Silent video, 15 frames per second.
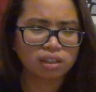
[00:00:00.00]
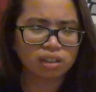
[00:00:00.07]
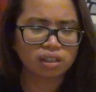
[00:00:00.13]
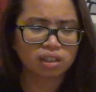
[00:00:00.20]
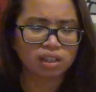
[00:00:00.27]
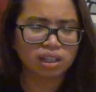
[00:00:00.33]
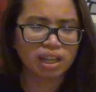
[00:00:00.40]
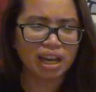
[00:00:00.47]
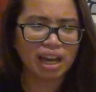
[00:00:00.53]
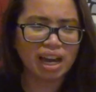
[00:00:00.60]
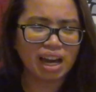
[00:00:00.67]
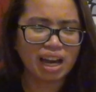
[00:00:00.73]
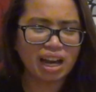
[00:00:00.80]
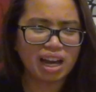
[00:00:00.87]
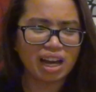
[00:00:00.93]

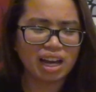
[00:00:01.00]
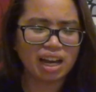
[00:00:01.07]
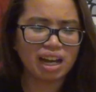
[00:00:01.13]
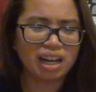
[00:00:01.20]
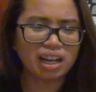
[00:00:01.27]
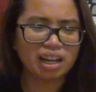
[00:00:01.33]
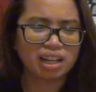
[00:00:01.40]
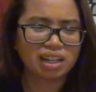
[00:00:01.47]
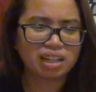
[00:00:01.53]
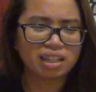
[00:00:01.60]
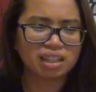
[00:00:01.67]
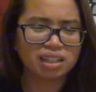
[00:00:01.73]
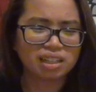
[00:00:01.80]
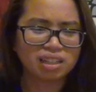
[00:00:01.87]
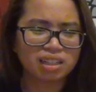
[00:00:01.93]

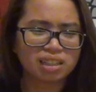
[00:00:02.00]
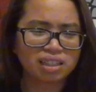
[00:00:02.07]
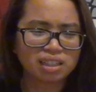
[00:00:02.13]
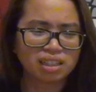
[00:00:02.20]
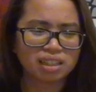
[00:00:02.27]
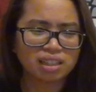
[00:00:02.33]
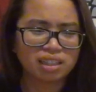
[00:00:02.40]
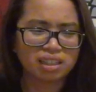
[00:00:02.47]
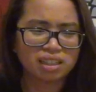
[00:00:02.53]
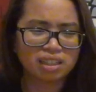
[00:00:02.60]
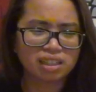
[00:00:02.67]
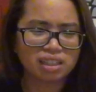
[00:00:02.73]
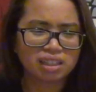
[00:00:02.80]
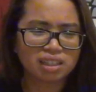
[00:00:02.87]
No words are spoken by the person on screen.